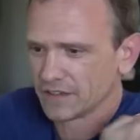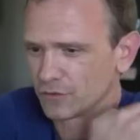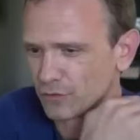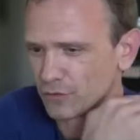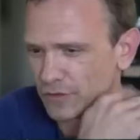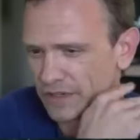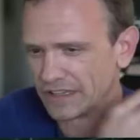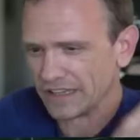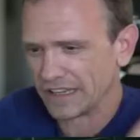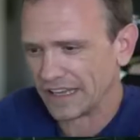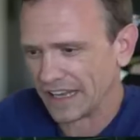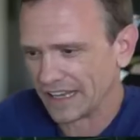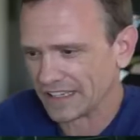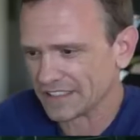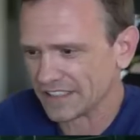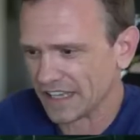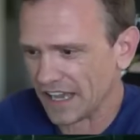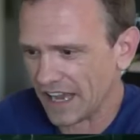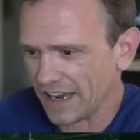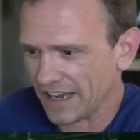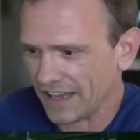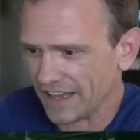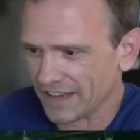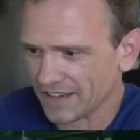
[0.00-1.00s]
really
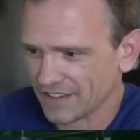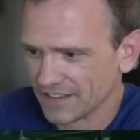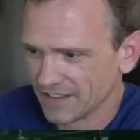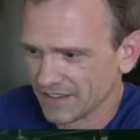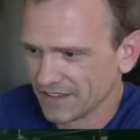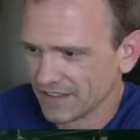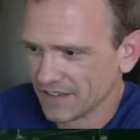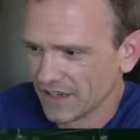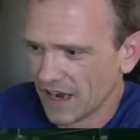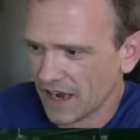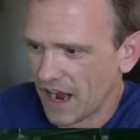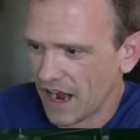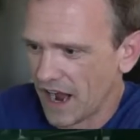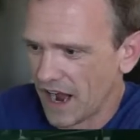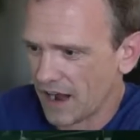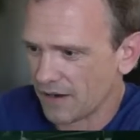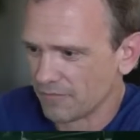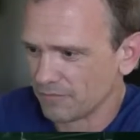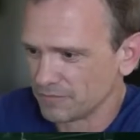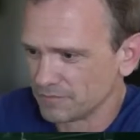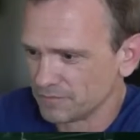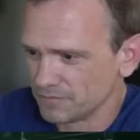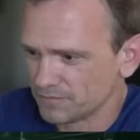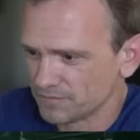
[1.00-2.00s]
exciting.
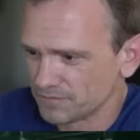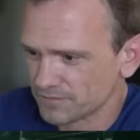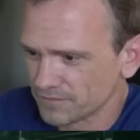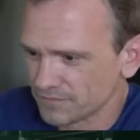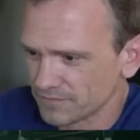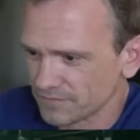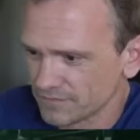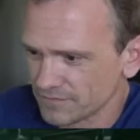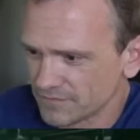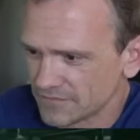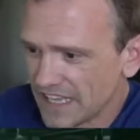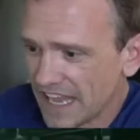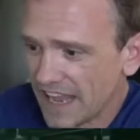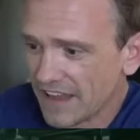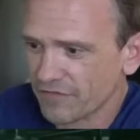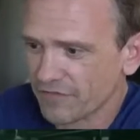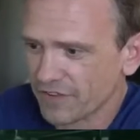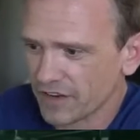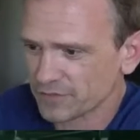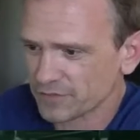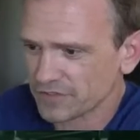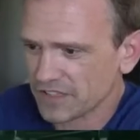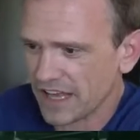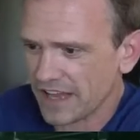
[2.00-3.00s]
Dang,
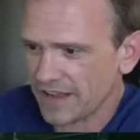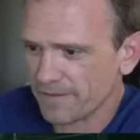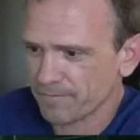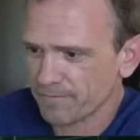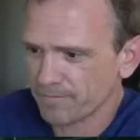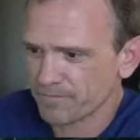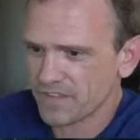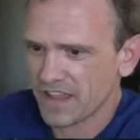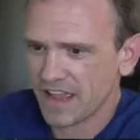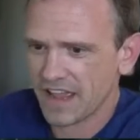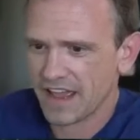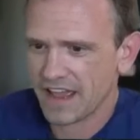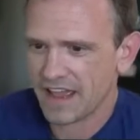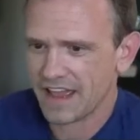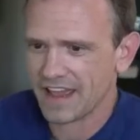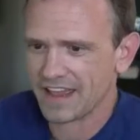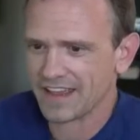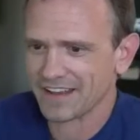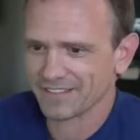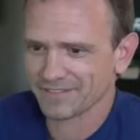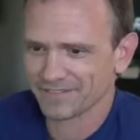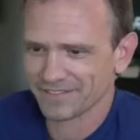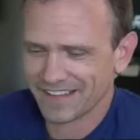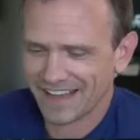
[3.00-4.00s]
Philip's late.
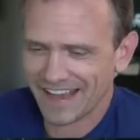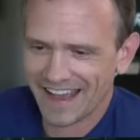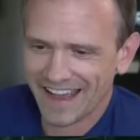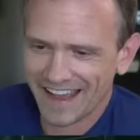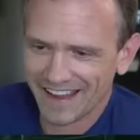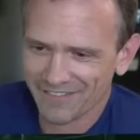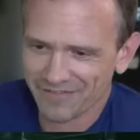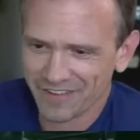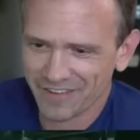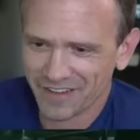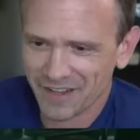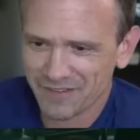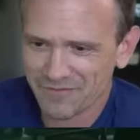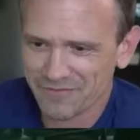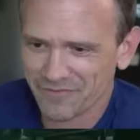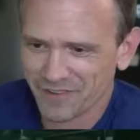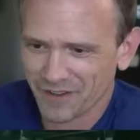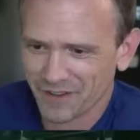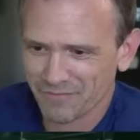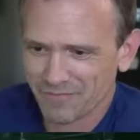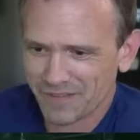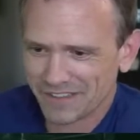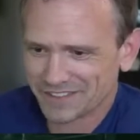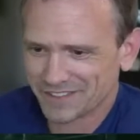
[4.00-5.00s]
Dang, Philip
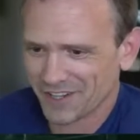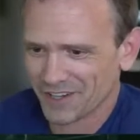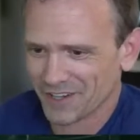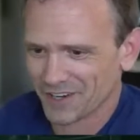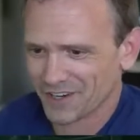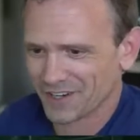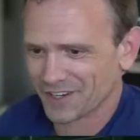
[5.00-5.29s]
missed all